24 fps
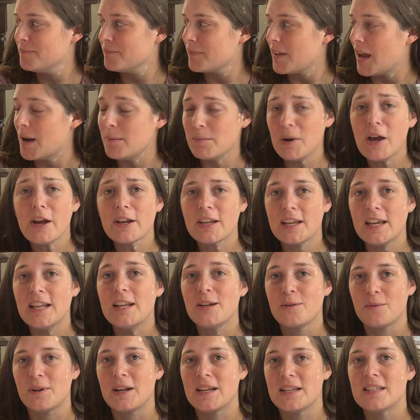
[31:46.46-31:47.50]
I'm not kidding
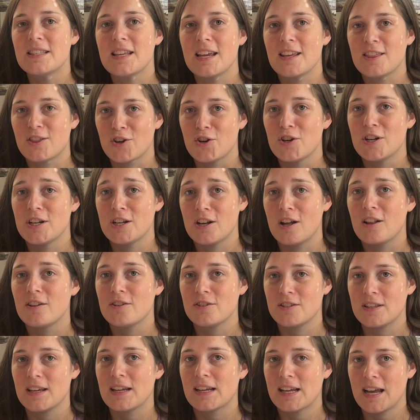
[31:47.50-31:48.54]
when I say
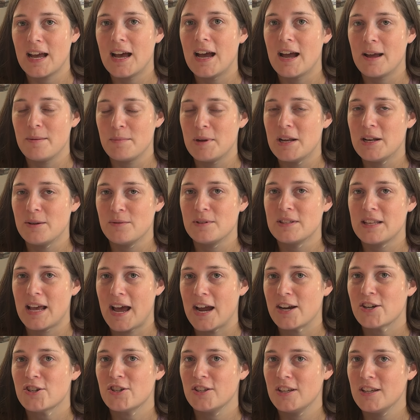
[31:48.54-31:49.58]
$30. Like, I mean, it was
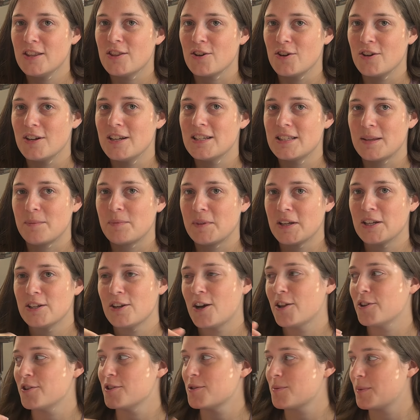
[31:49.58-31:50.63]
actually 30-something
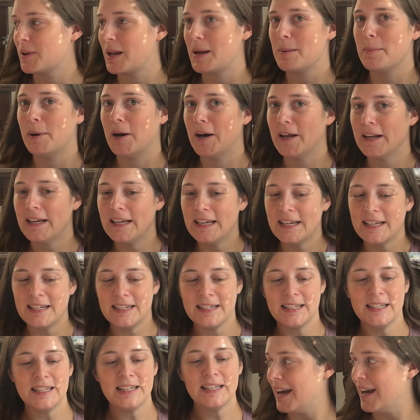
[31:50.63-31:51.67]
dollars when I bought it.
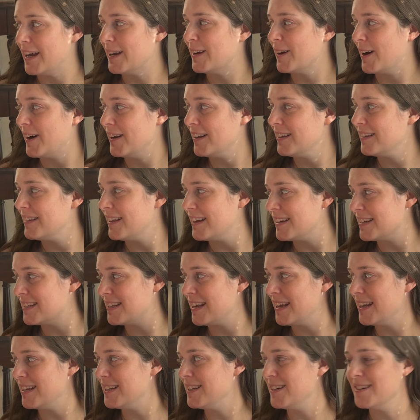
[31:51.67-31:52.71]
I got it like
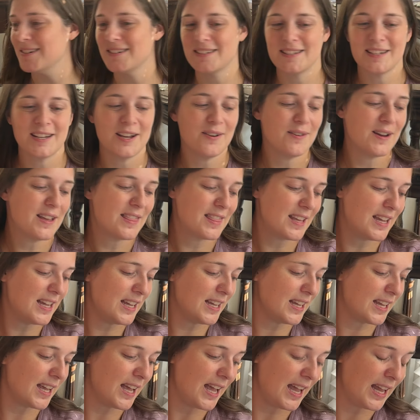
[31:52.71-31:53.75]
10 years ago, I
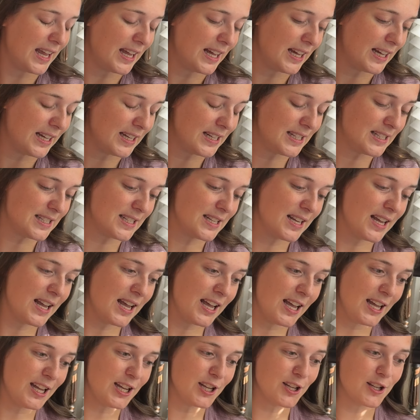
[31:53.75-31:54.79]
think, and
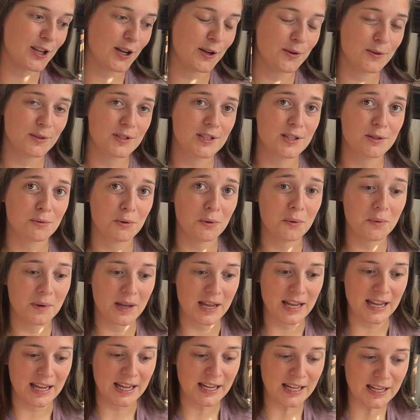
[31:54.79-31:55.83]
it goes through
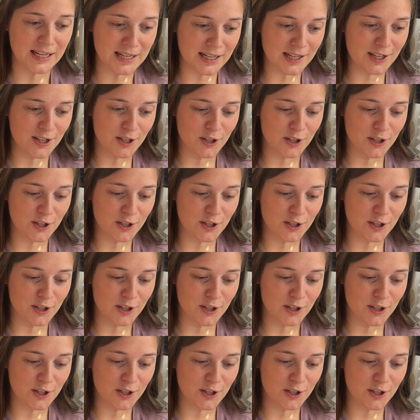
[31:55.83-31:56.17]
ink